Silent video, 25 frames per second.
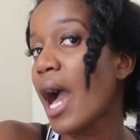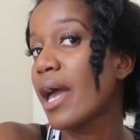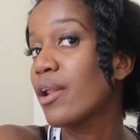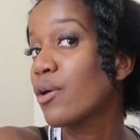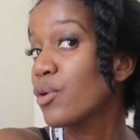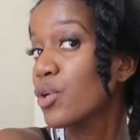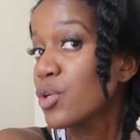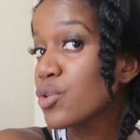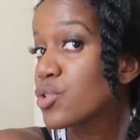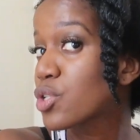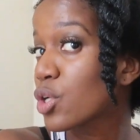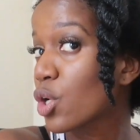I
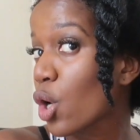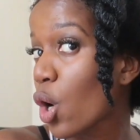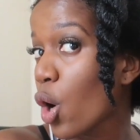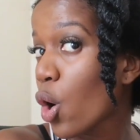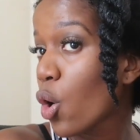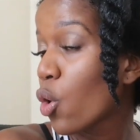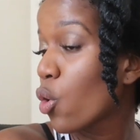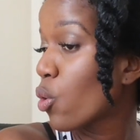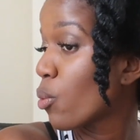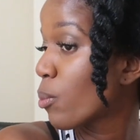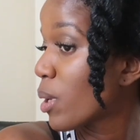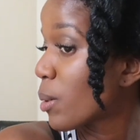don't use a
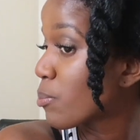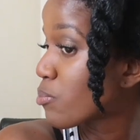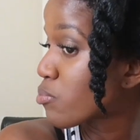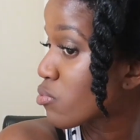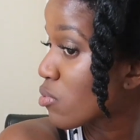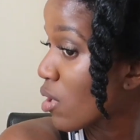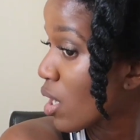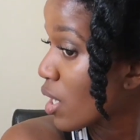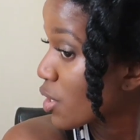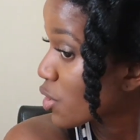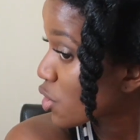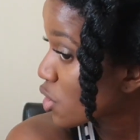comb, a
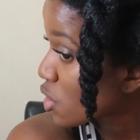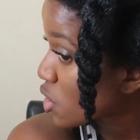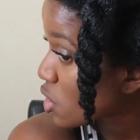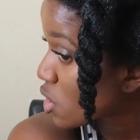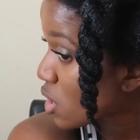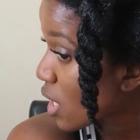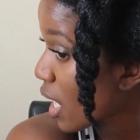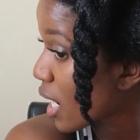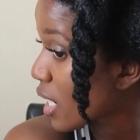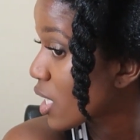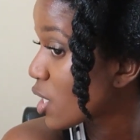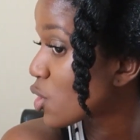
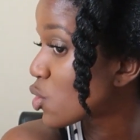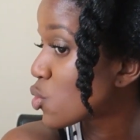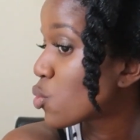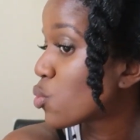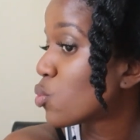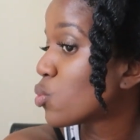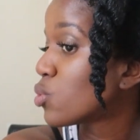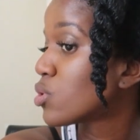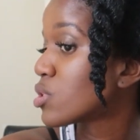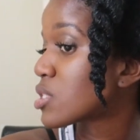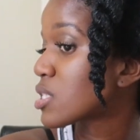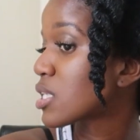brush, any
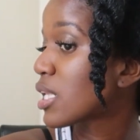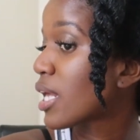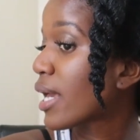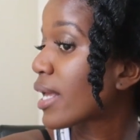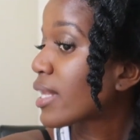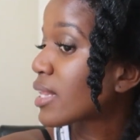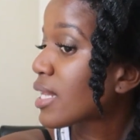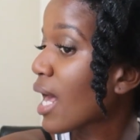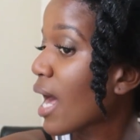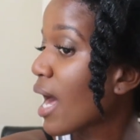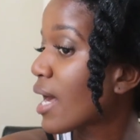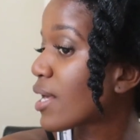tools
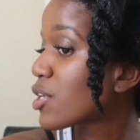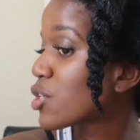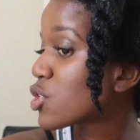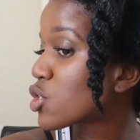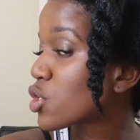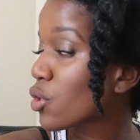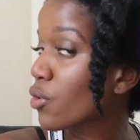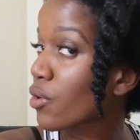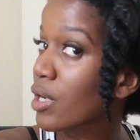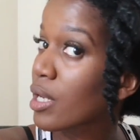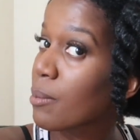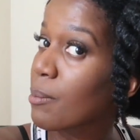like that
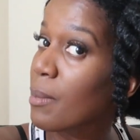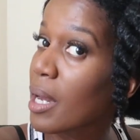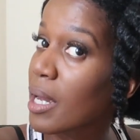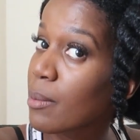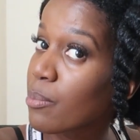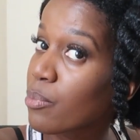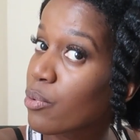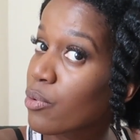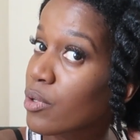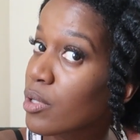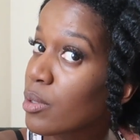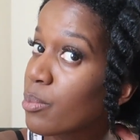during
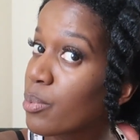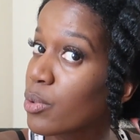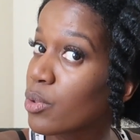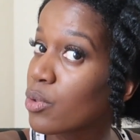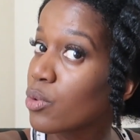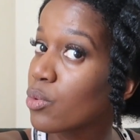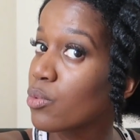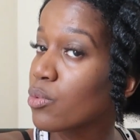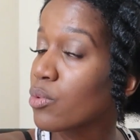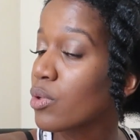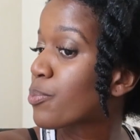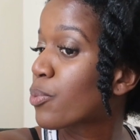my
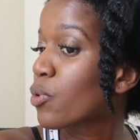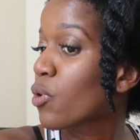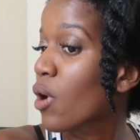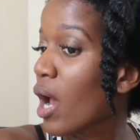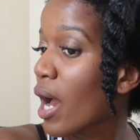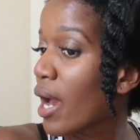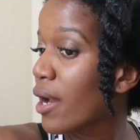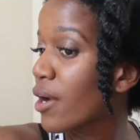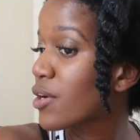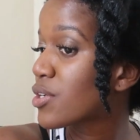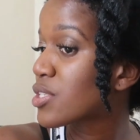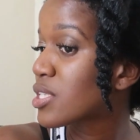pre-poo.
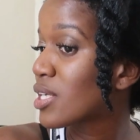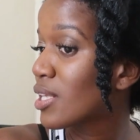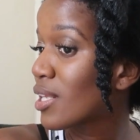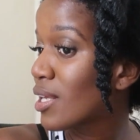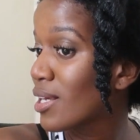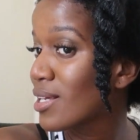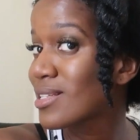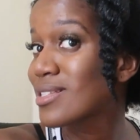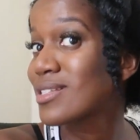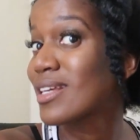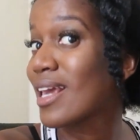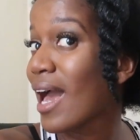Prior to
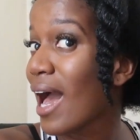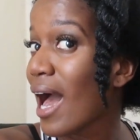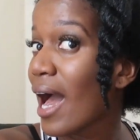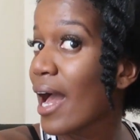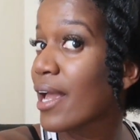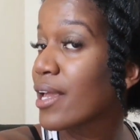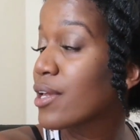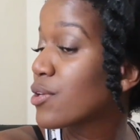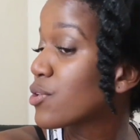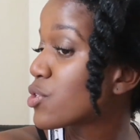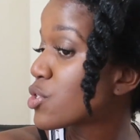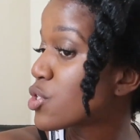this, yeah,
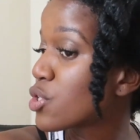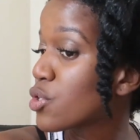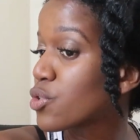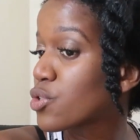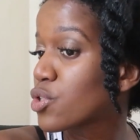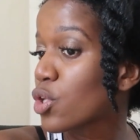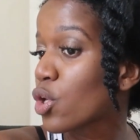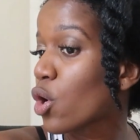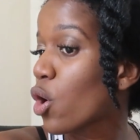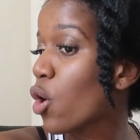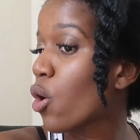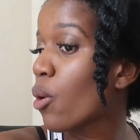I used to
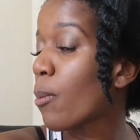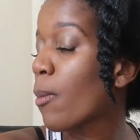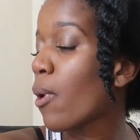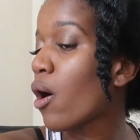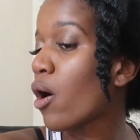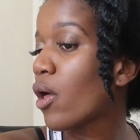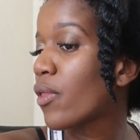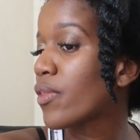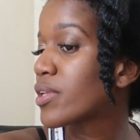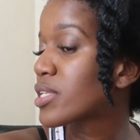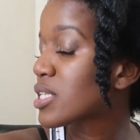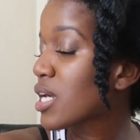use the comb
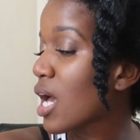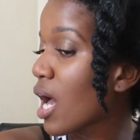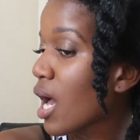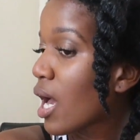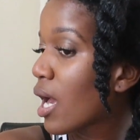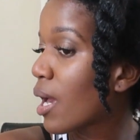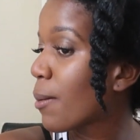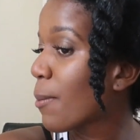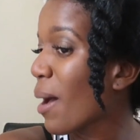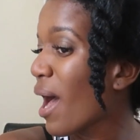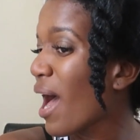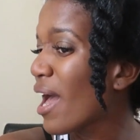all the
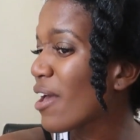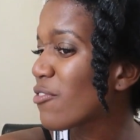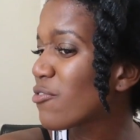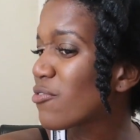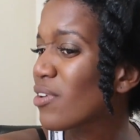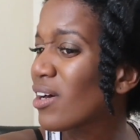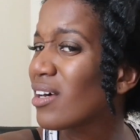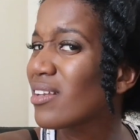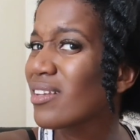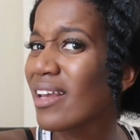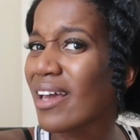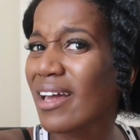time. I
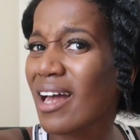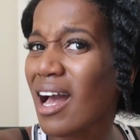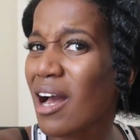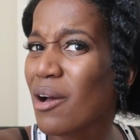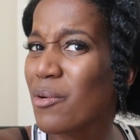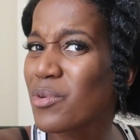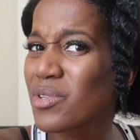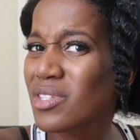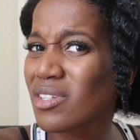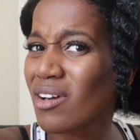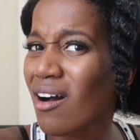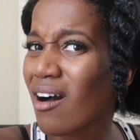felt like
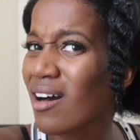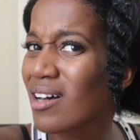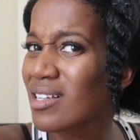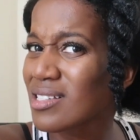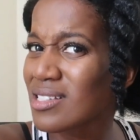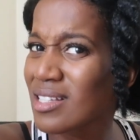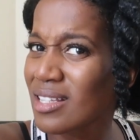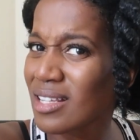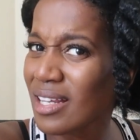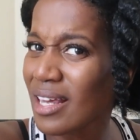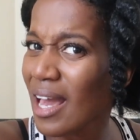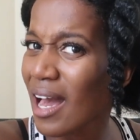I was
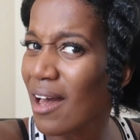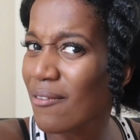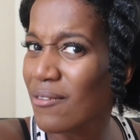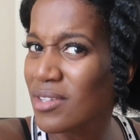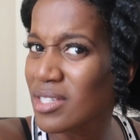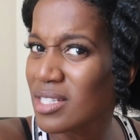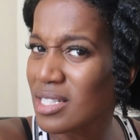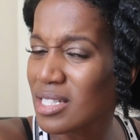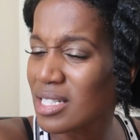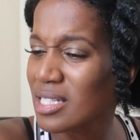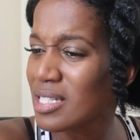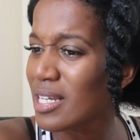constantly
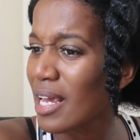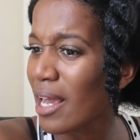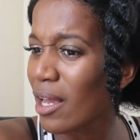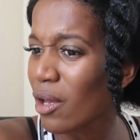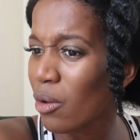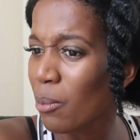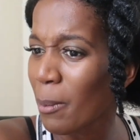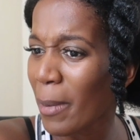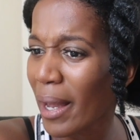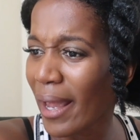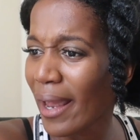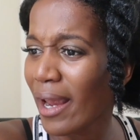having to
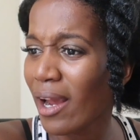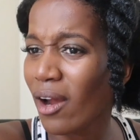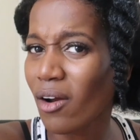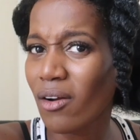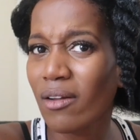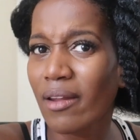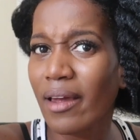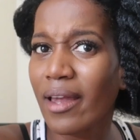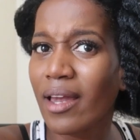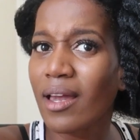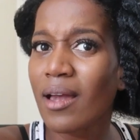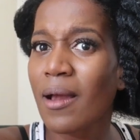detangle my
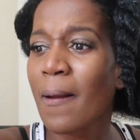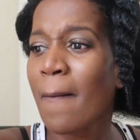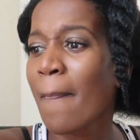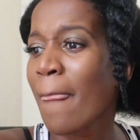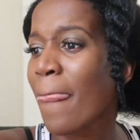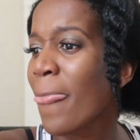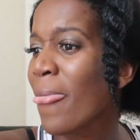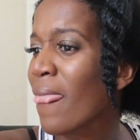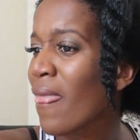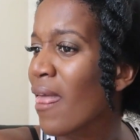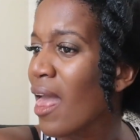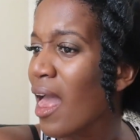hair. Like,
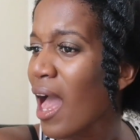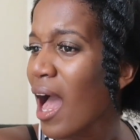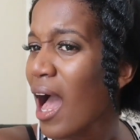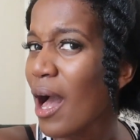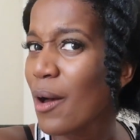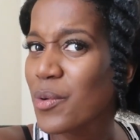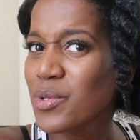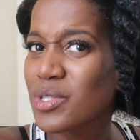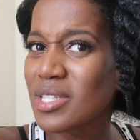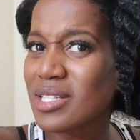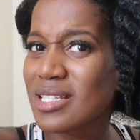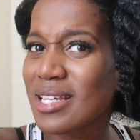
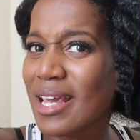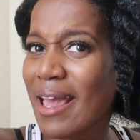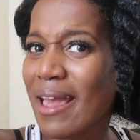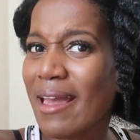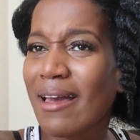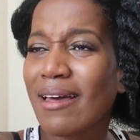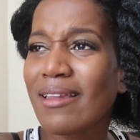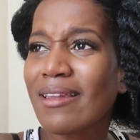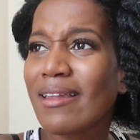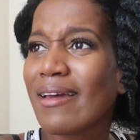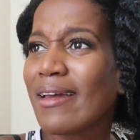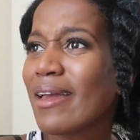I was
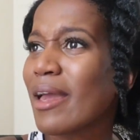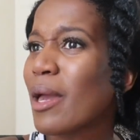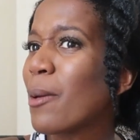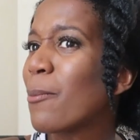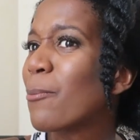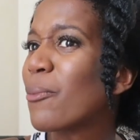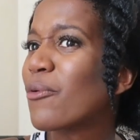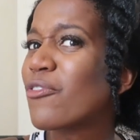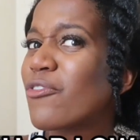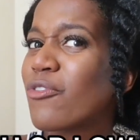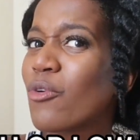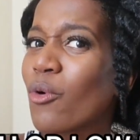detangling
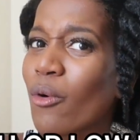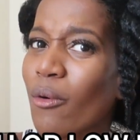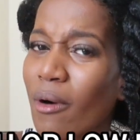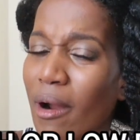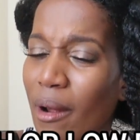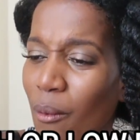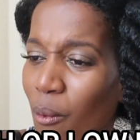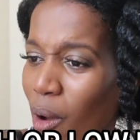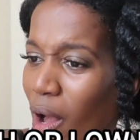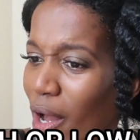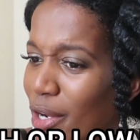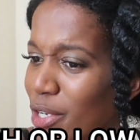it before
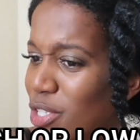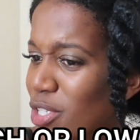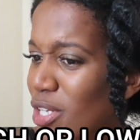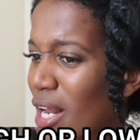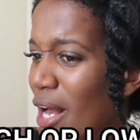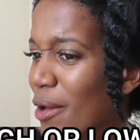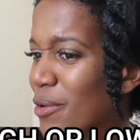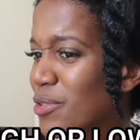I washed.